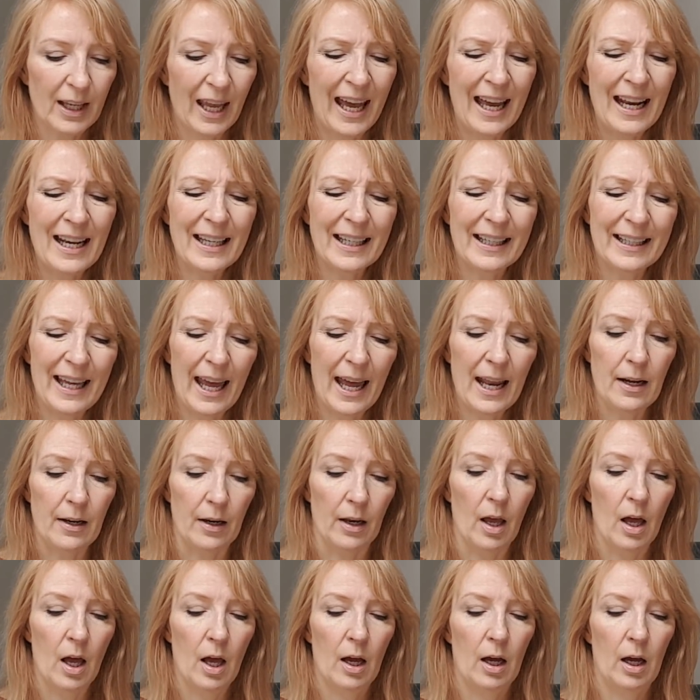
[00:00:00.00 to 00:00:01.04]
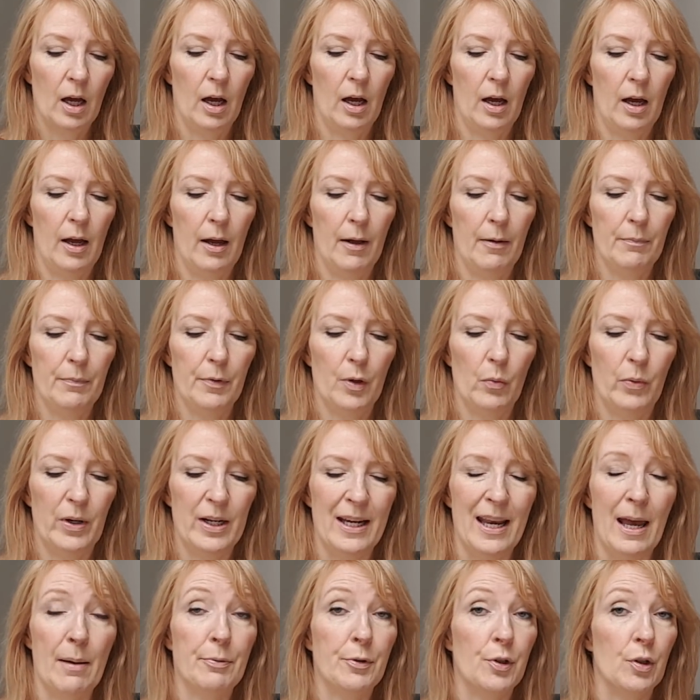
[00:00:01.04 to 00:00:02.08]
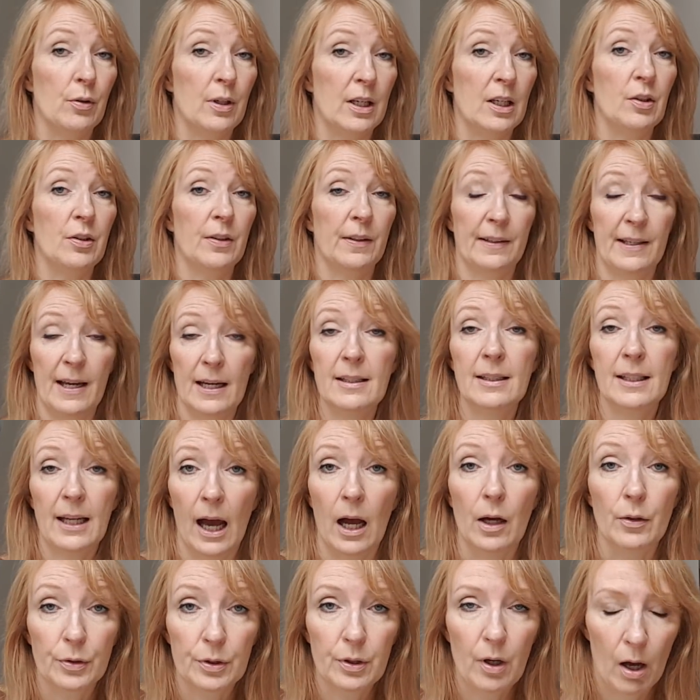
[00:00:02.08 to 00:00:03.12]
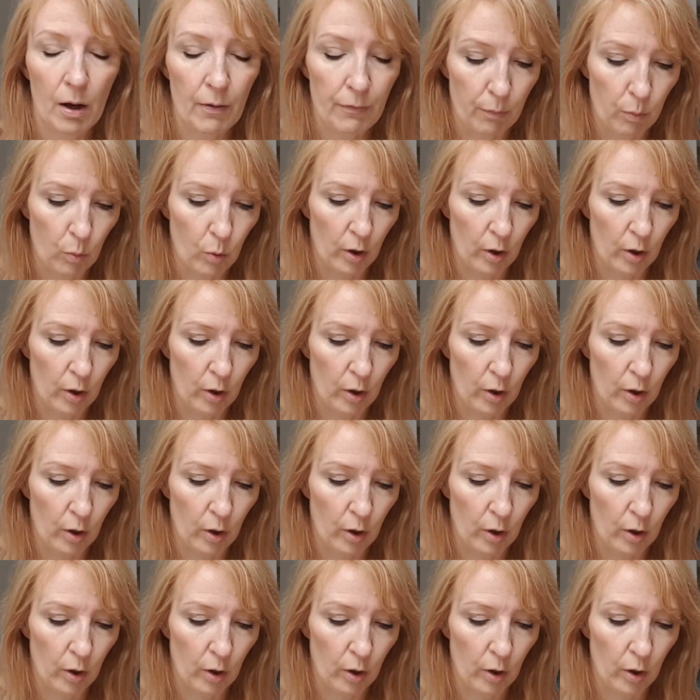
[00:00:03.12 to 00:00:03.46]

And again, um, with Neptune in the 10th house of